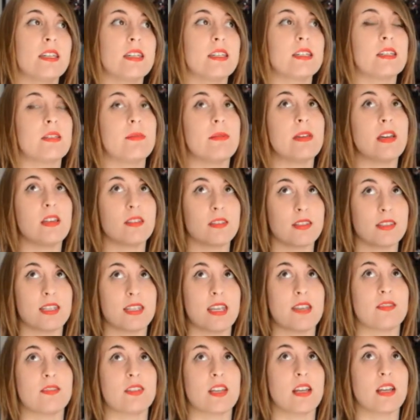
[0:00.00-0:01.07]
to be on the
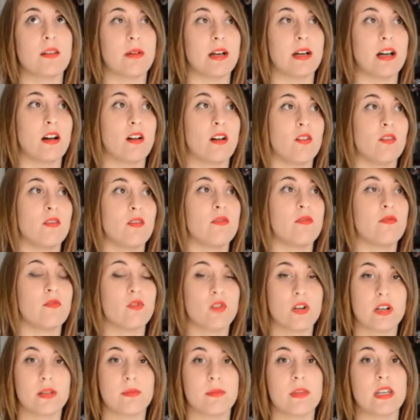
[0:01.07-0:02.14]
safe side, about
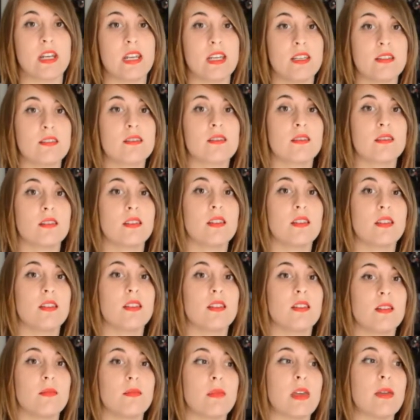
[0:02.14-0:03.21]
40 minutes,
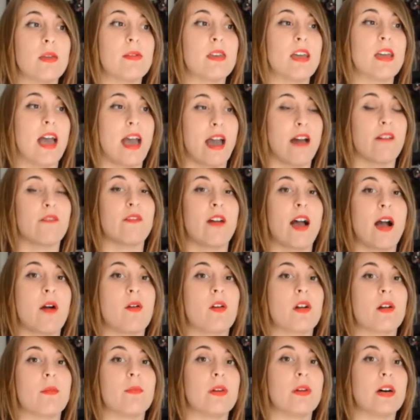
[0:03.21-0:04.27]
maybe a half
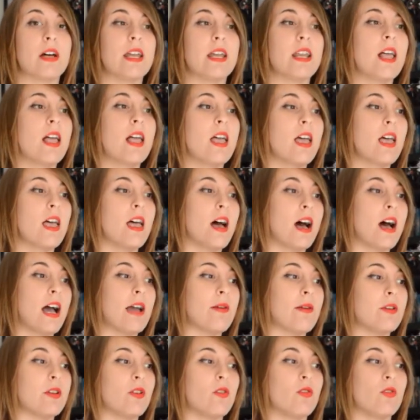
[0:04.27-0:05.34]
hour, but I
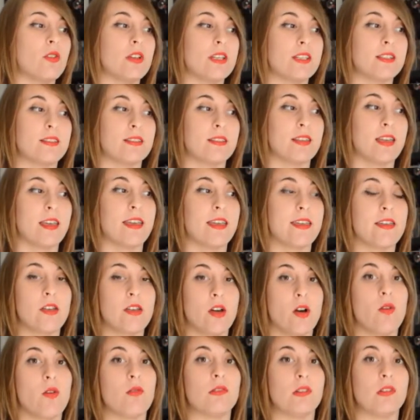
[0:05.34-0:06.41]
would always say
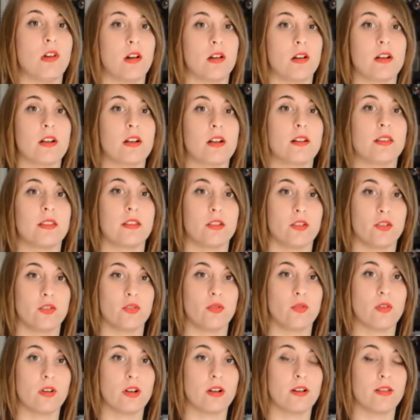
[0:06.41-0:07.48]
go longer than
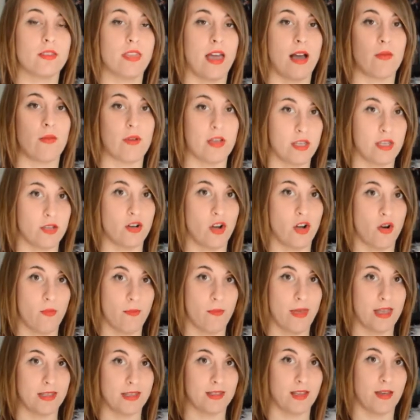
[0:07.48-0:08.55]
shorter, that way you don't
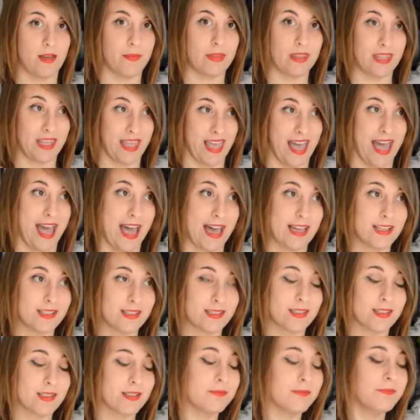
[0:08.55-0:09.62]
mess up the
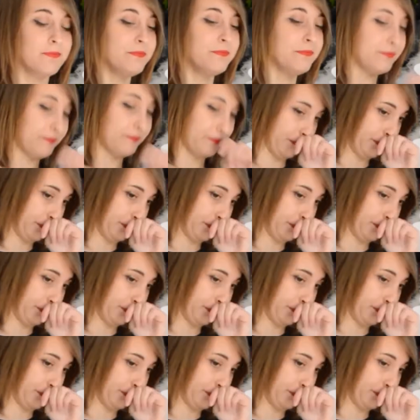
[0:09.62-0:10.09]
cast.